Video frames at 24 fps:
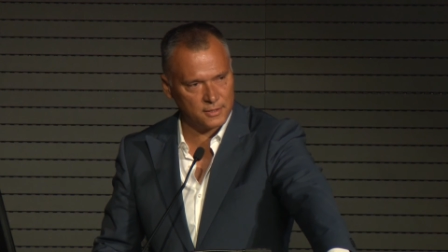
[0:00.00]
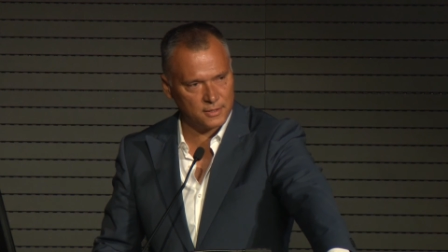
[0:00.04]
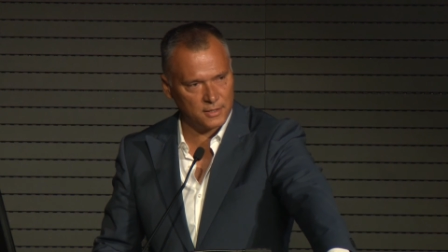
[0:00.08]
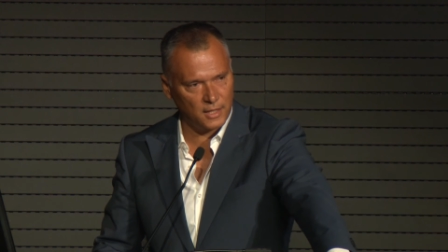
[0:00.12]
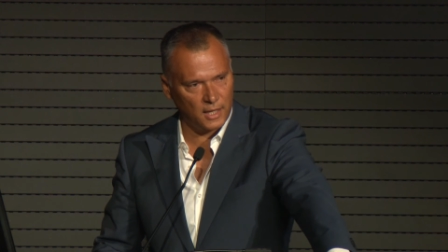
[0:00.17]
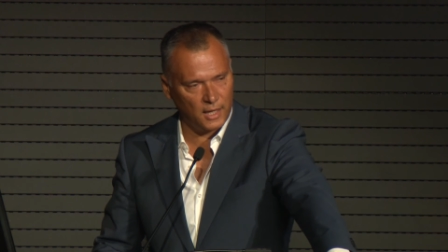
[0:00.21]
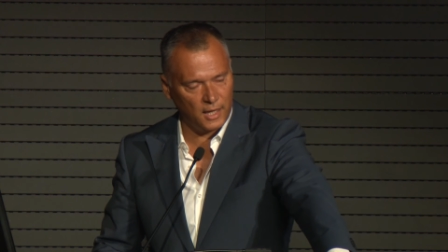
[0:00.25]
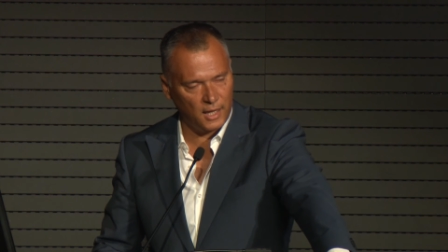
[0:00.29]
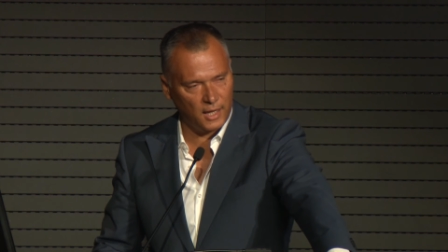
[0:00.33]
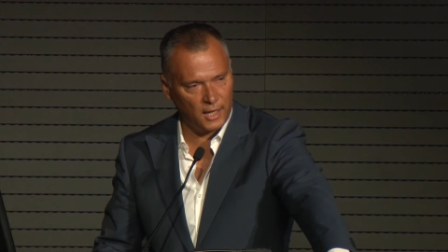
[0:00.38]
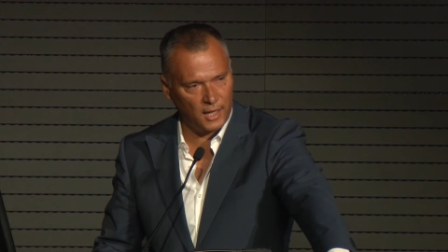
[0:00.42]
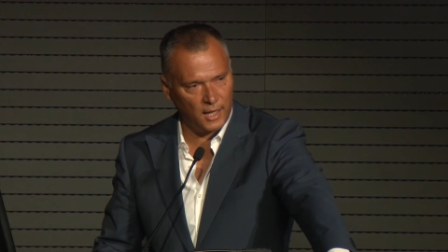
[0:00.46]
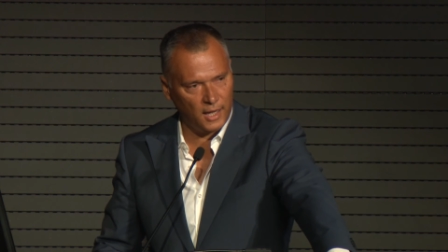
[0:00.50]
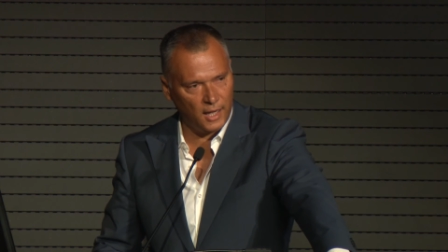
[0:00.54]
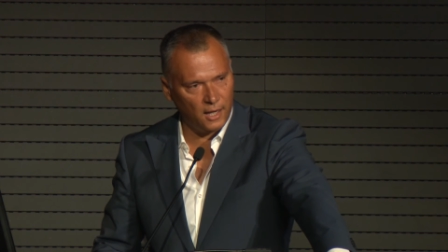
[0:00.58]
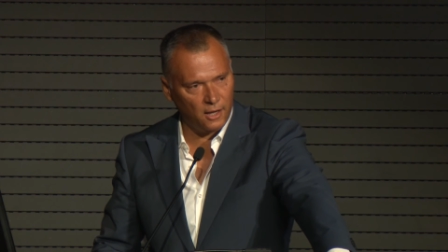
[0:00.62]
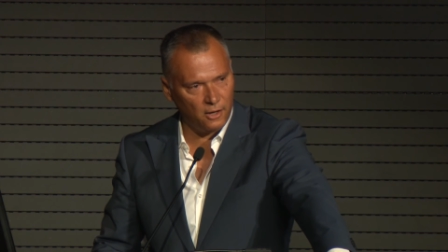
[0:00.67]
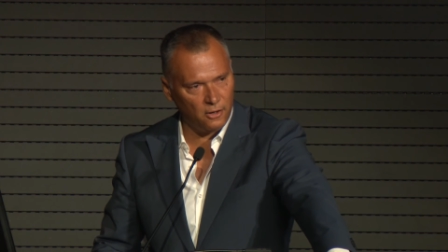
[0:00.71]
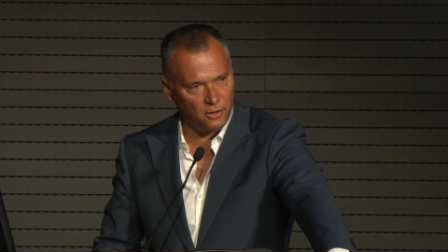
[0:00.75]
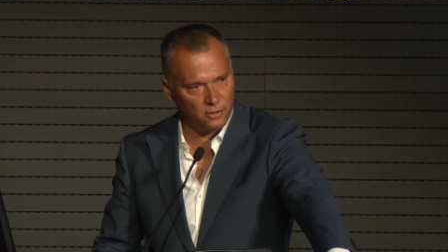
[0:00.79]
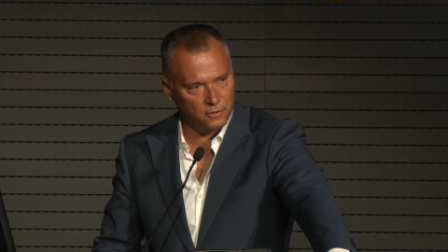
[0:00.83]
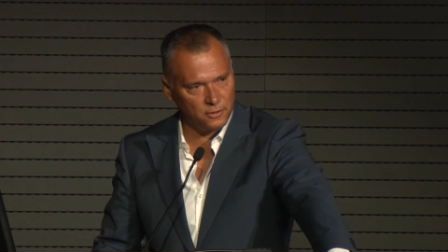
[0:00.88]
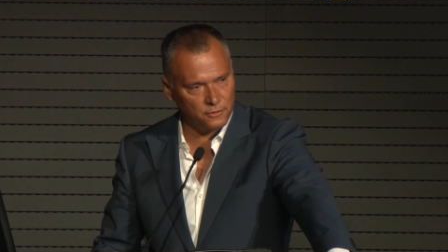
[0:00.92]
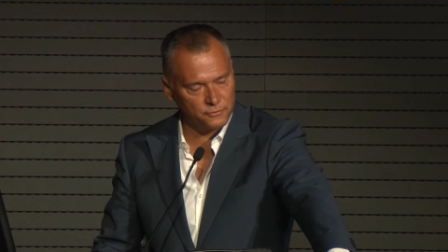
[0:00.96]
the
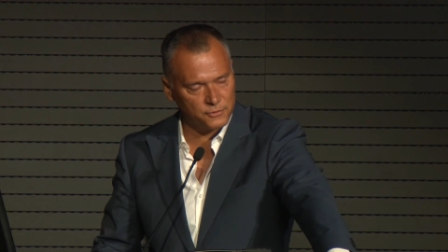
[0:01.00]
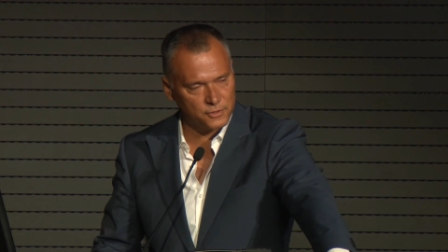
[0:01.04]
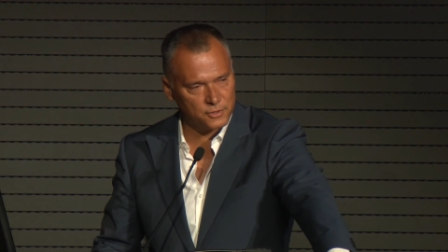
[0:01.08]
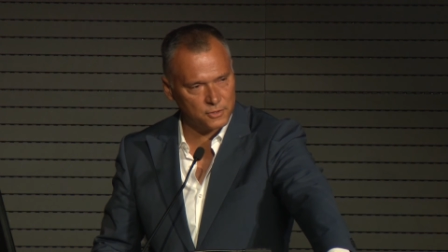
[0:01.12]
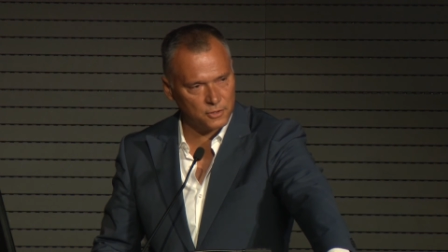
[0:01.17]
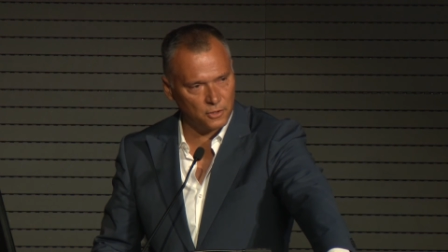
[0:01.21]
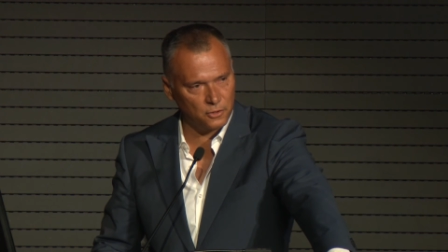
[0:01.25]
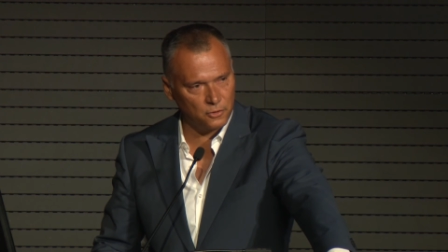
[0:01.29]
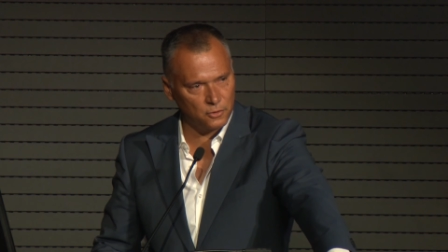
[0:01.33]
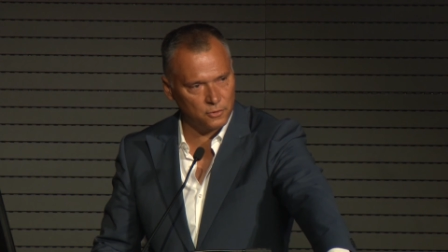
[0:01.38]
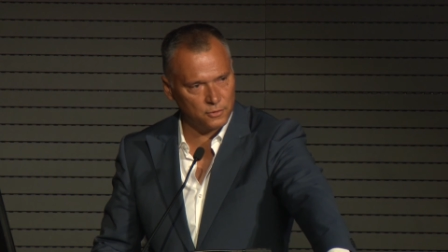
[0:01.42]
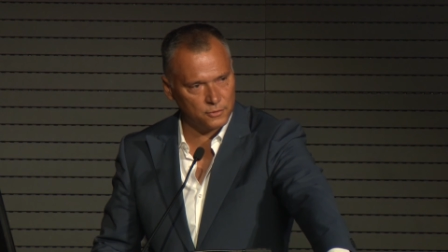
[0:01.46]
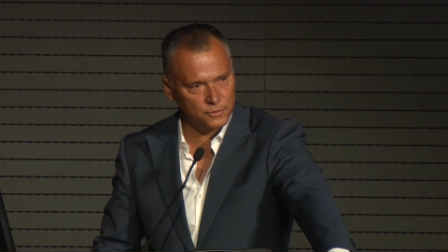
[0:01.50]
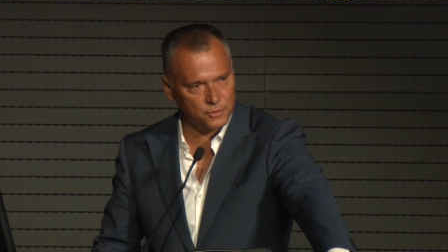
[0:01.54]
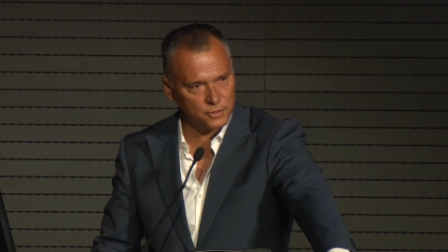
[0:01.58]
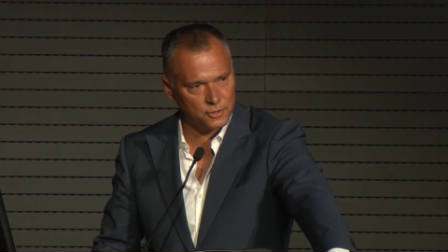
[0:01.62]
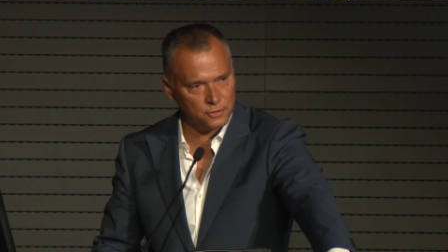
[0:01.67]
howl of stolen